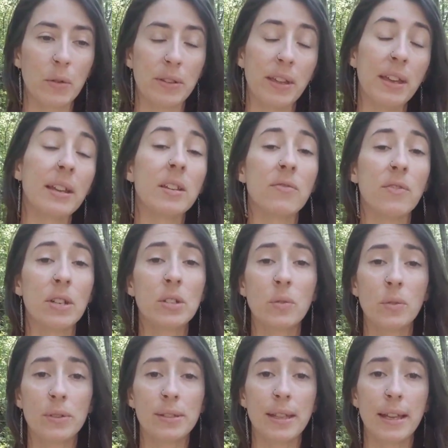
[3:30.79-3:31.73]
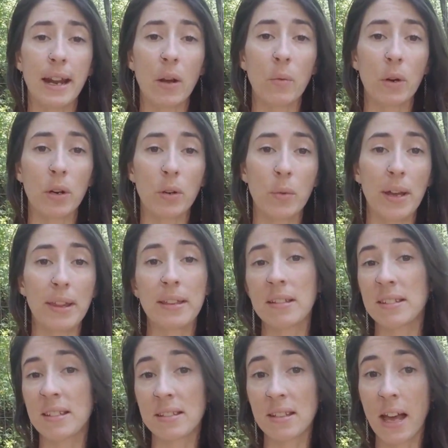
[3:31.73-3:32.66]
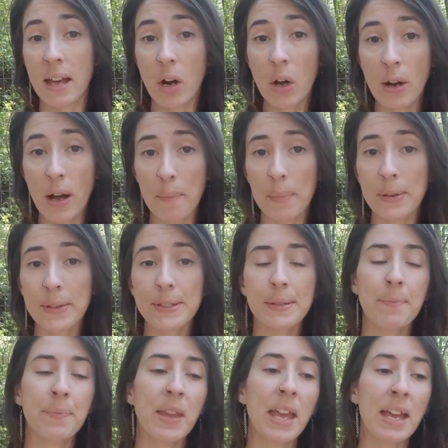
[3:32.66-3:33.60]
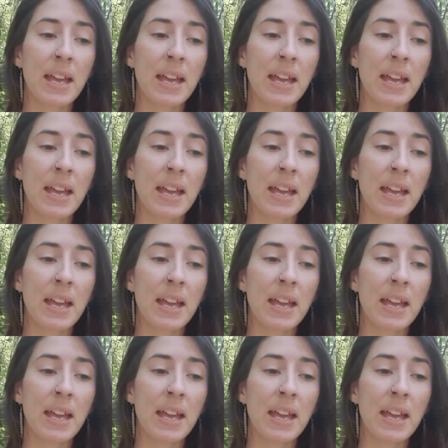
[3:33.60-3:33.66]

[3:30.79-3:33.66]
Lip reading: or the individuals that I work with, because it's not all couples,